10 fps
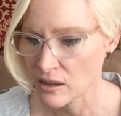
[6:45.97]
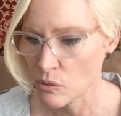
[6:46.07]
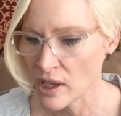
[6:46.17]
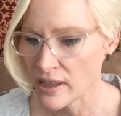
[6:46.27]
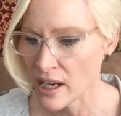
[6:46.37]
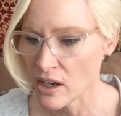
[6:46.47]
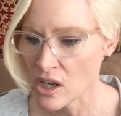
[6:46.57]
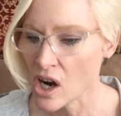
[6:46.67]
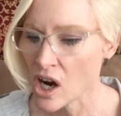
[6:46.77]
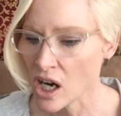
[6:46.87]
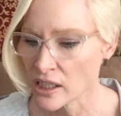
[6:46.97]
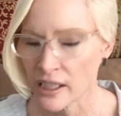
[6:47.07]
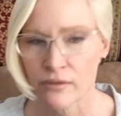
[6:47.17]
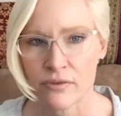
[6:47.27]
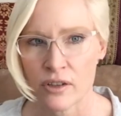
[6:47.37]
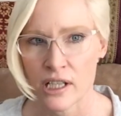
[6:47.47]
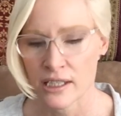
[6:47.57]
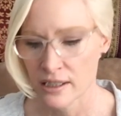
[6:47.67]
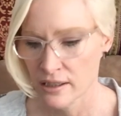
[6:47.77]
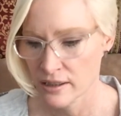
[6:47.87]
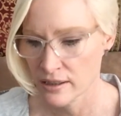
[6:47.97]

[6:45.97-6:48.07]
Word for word: when they are calling for it.